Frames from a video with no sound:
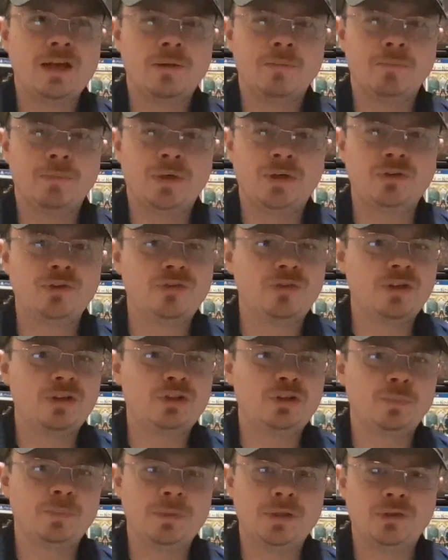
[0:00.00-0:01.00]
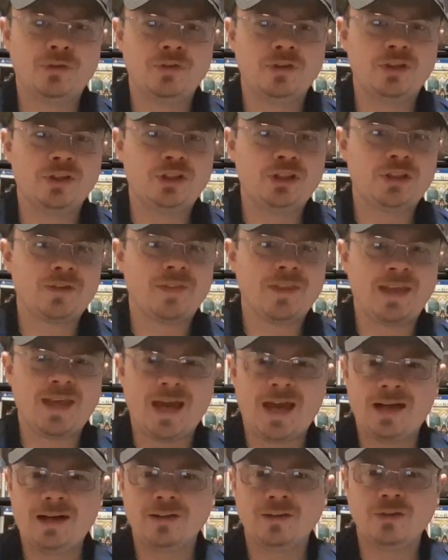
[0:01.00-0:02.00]
Mirror's Edge, The
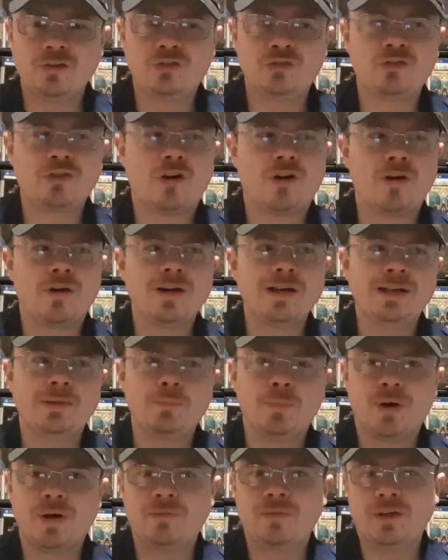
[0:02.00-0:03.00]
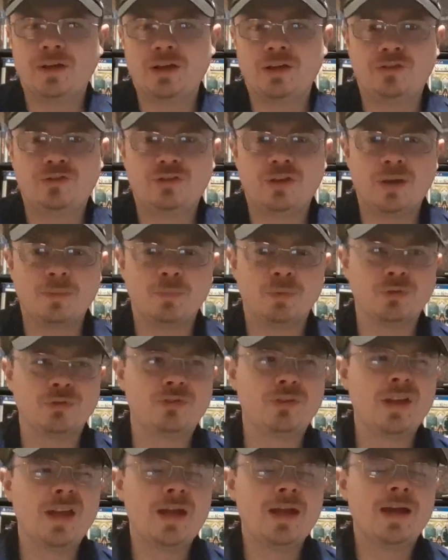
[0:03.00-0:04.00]
Catalyst are perfect
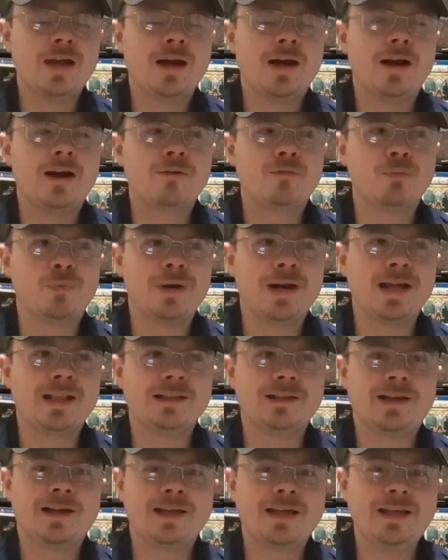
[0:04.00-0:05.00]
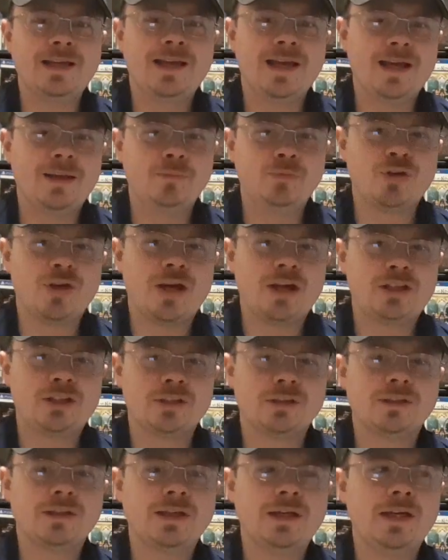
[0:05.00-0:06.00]
examples of when I like a game to
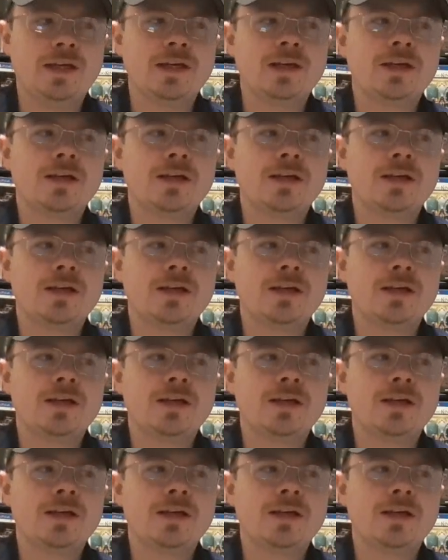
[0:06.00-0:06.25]
actually